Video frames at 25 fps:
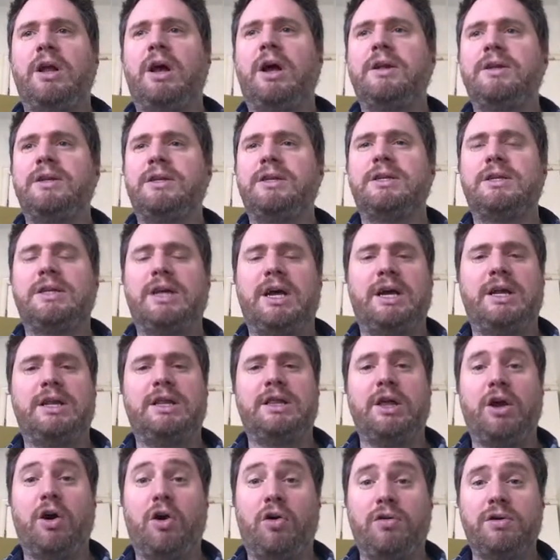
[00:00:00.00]
understand
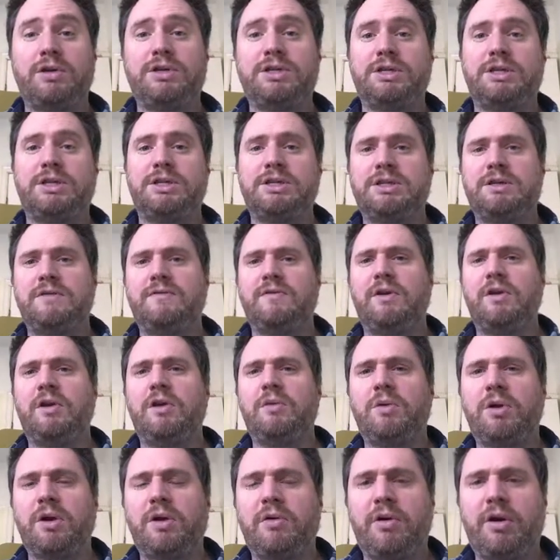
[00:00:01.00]
the origins of the
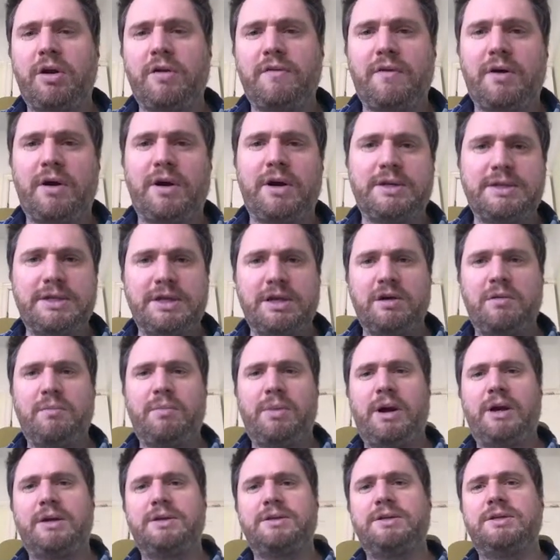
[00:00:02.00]
human coronavirus in
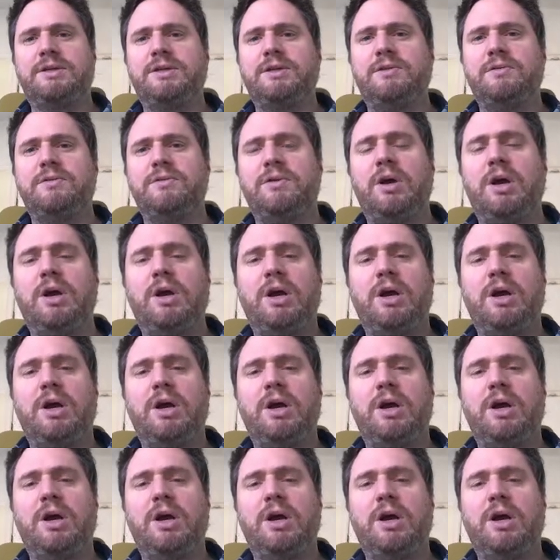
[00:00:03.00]
comparison to